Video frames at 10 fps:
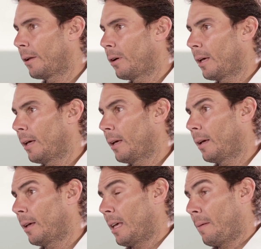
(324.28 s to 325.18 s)
life,
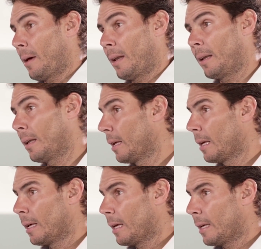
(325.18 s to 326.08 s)
which
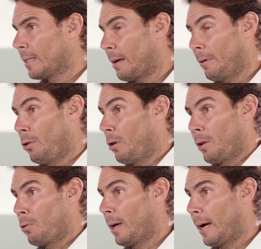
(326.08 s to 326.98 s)
have,
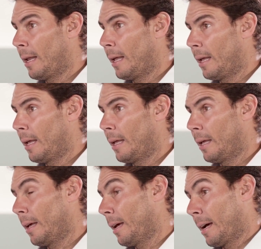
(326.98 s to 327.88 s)
I think,
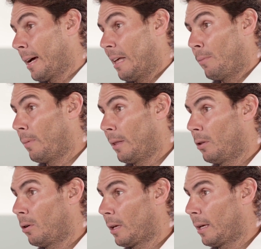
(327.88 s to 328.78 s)
who
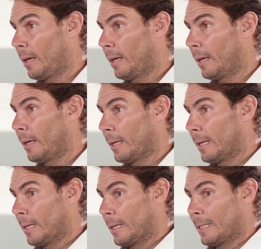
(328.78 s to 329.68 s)
have
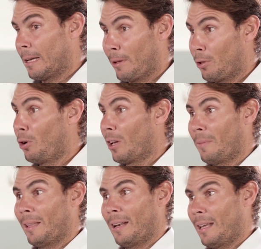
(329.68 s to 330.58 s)
helped me
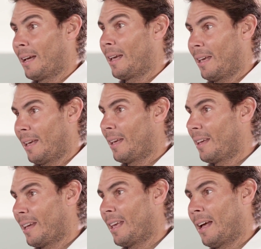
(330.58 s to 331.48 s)
whenever I needed
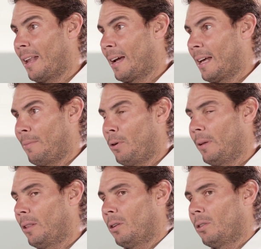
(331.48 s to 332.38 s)
it, and they've
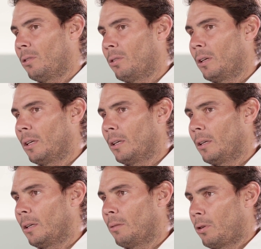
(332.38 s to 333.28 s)
known what they
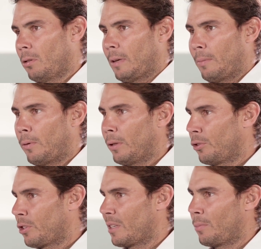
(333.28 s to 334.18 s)
needed to give me at any
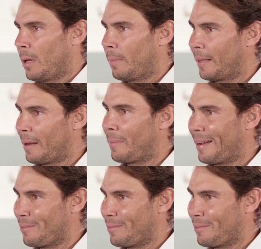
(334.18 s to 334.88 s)
given time. And,